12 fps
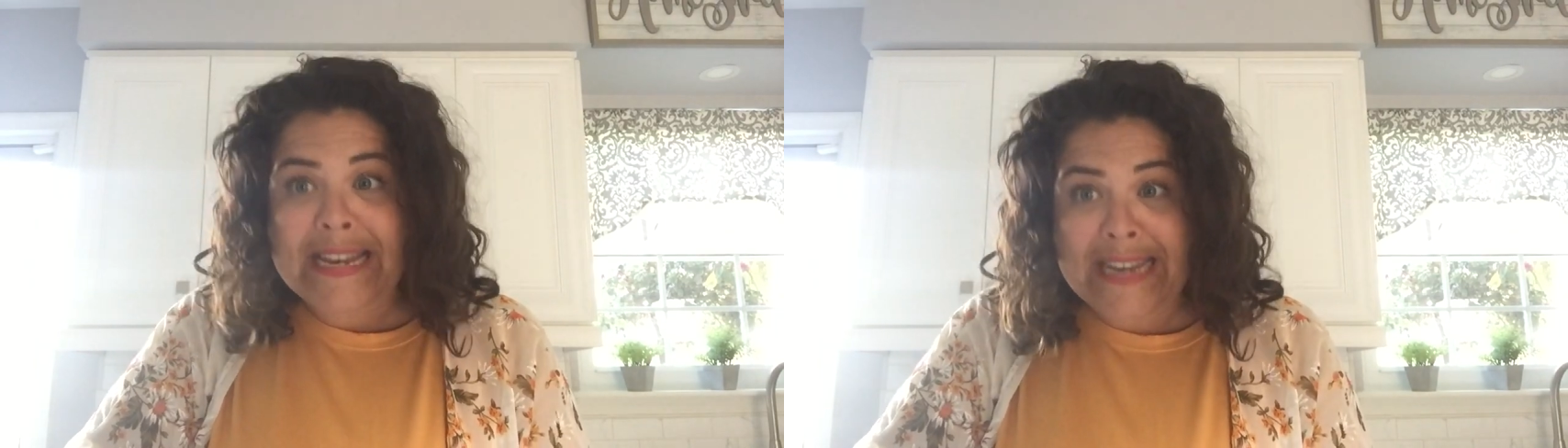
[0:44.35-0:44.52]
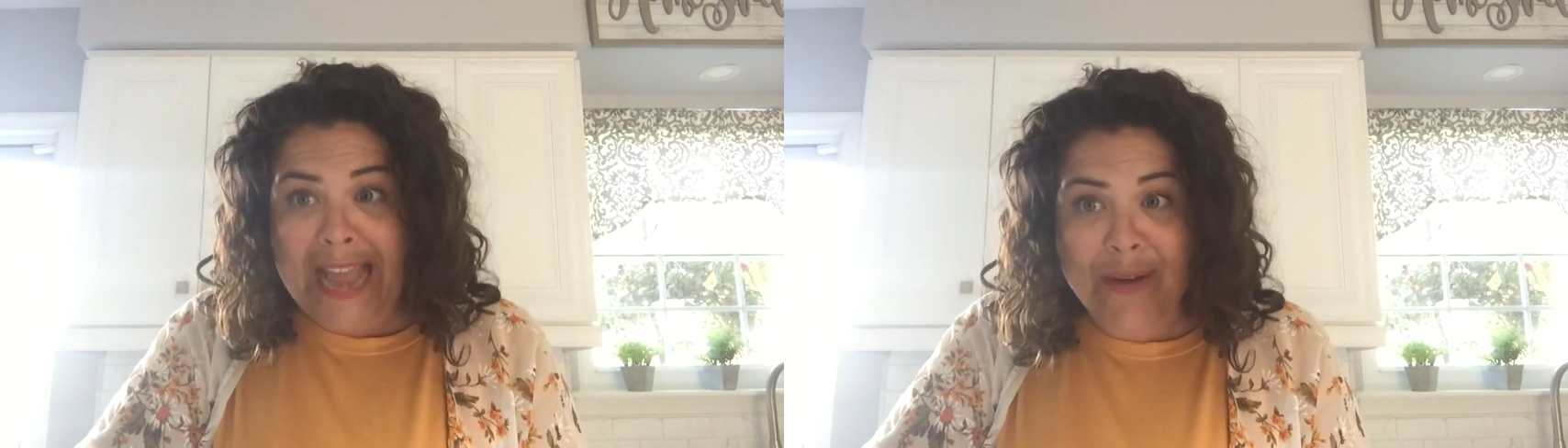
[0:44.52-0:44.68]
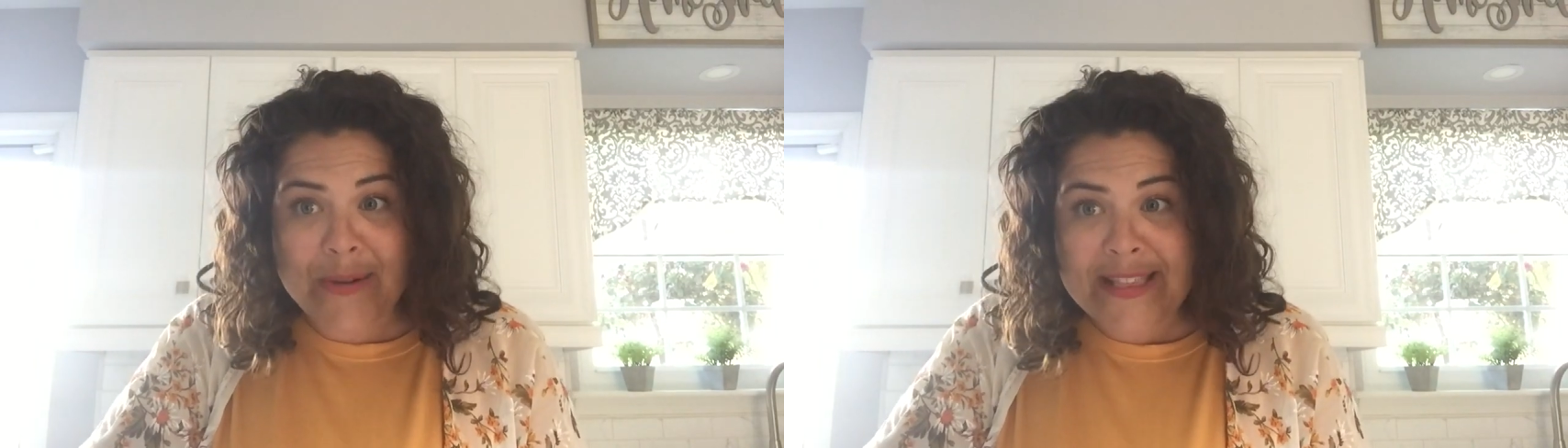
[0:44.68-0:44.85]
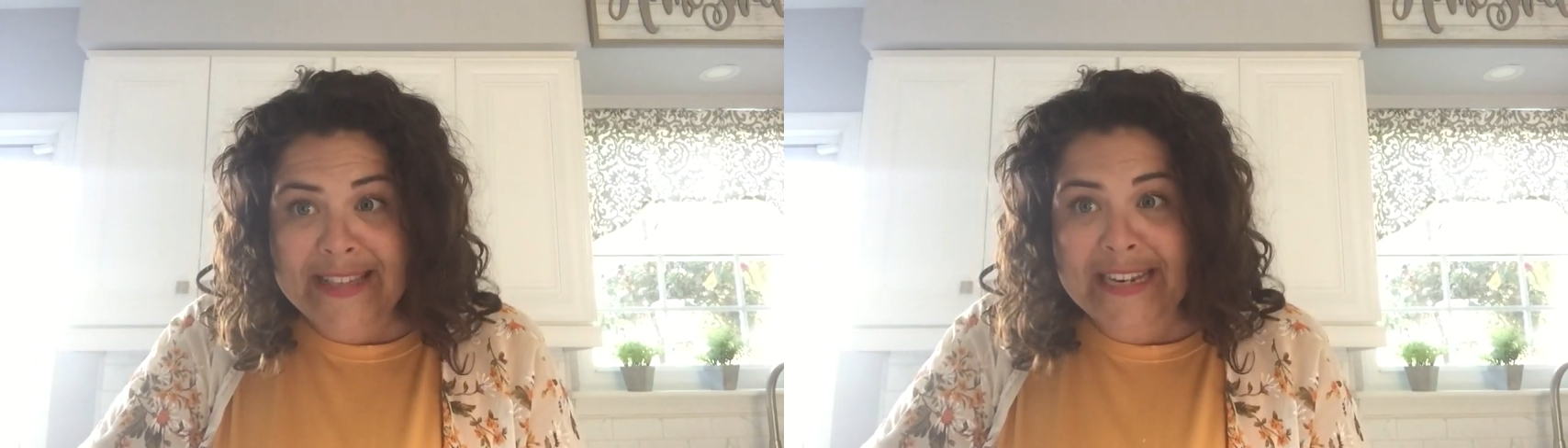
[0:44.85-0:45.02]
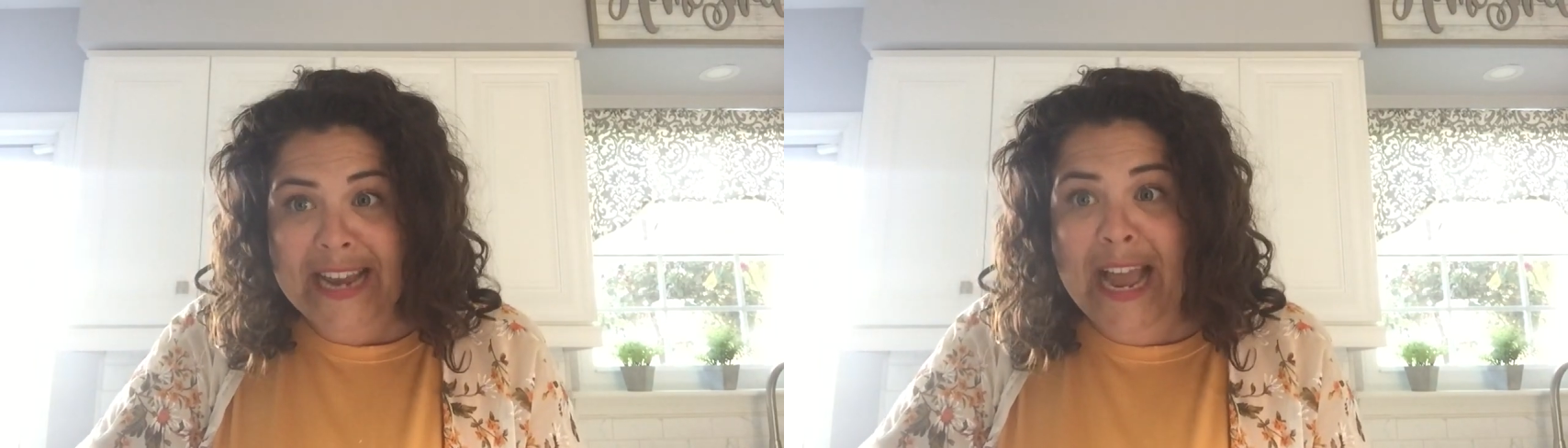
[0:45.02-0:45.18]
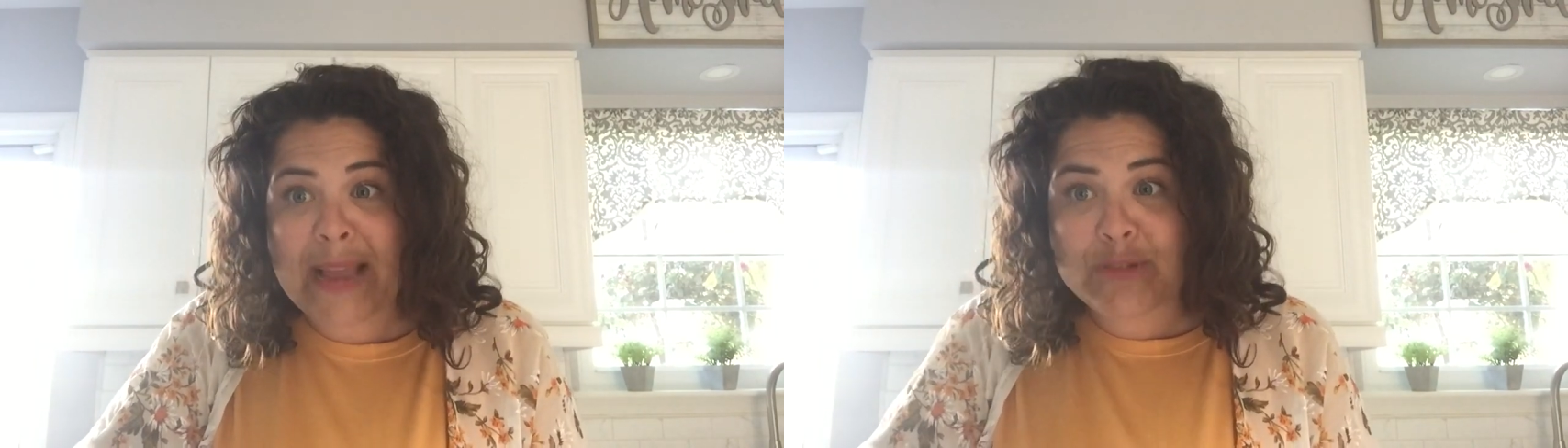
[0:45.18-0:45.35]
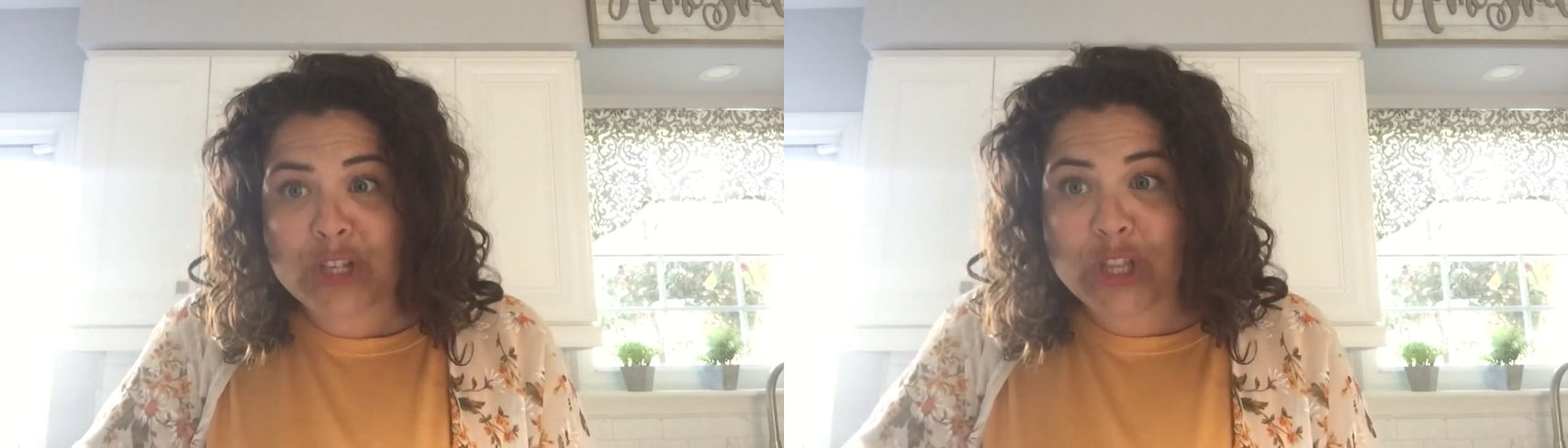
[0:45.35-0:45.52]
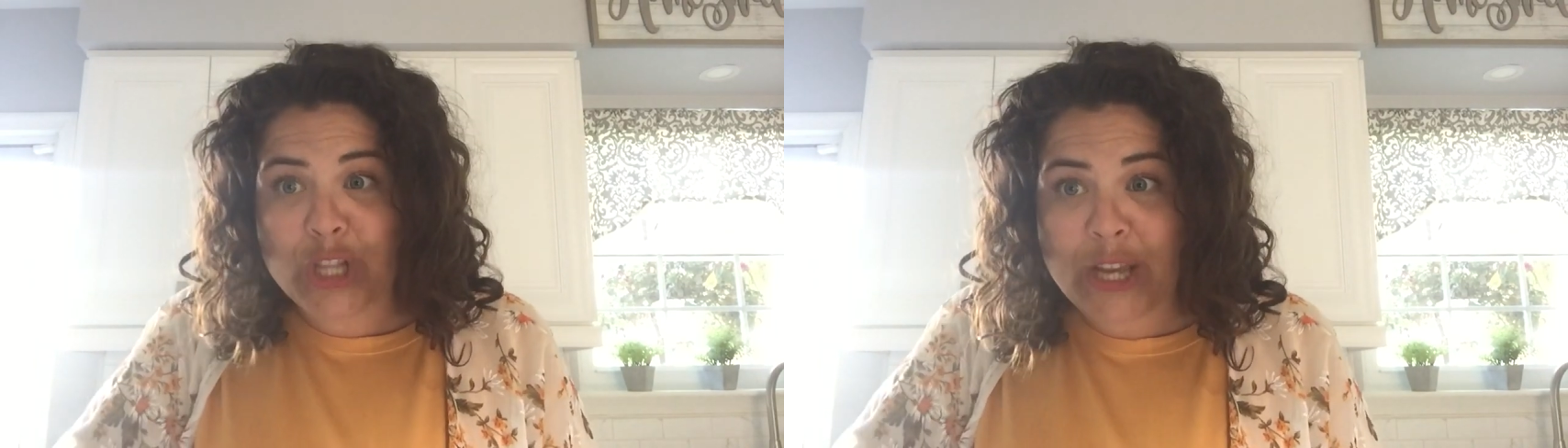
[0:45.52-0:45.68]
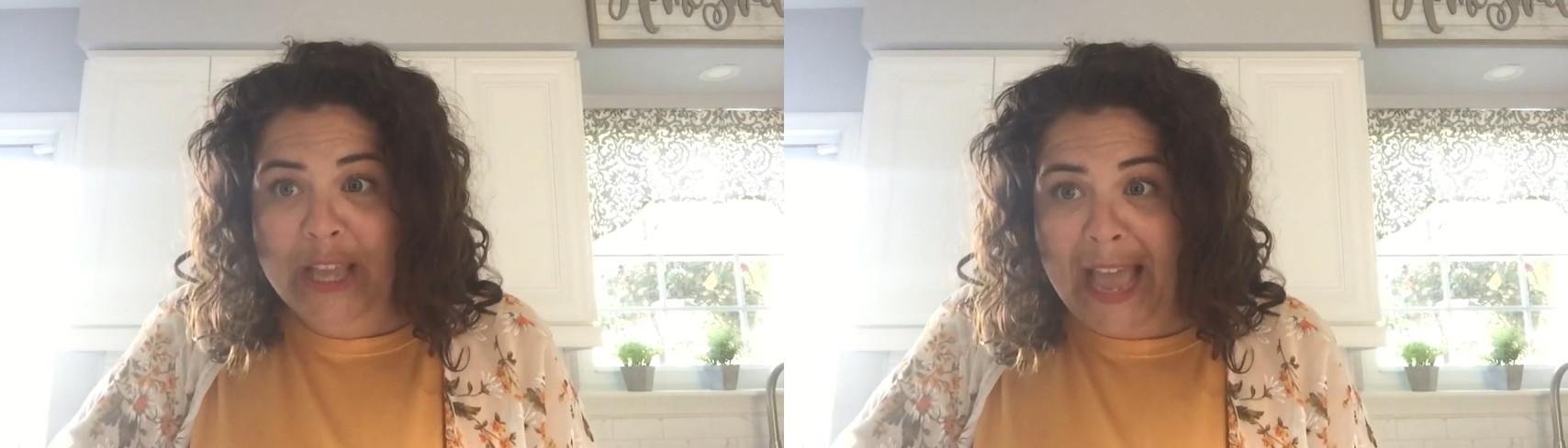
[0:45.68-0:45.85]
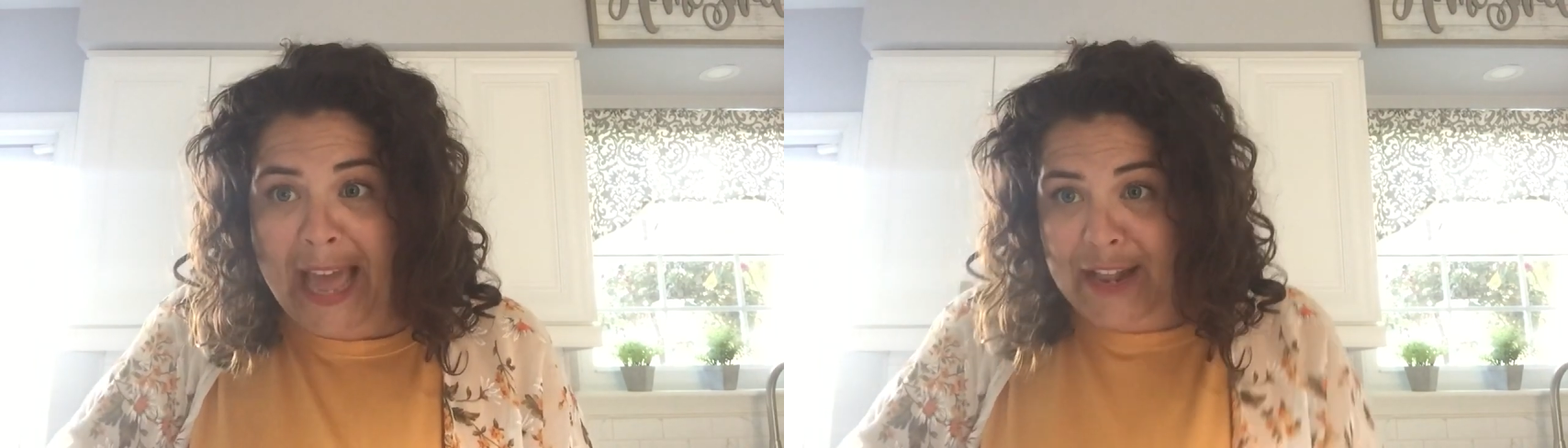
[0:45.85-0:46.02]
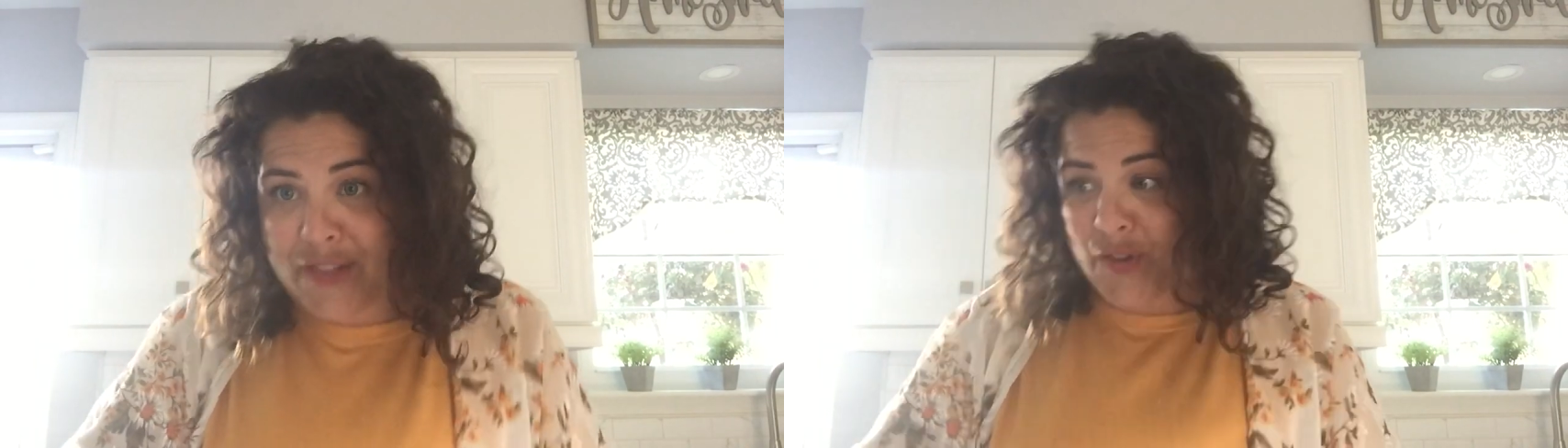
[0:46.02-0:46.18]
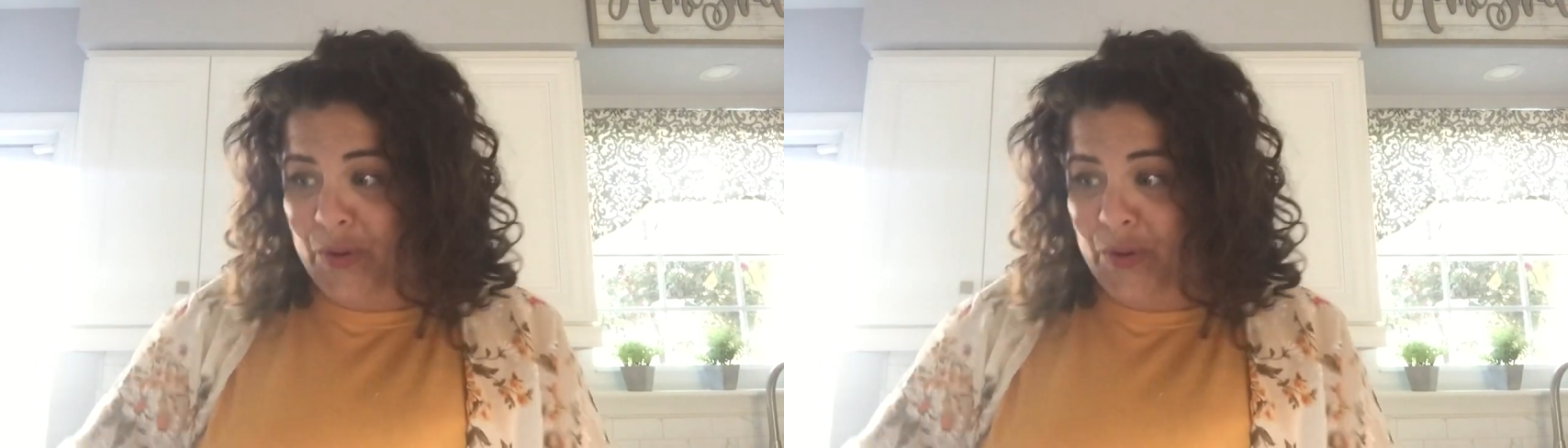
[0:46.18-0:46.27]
Now it's time to look at it.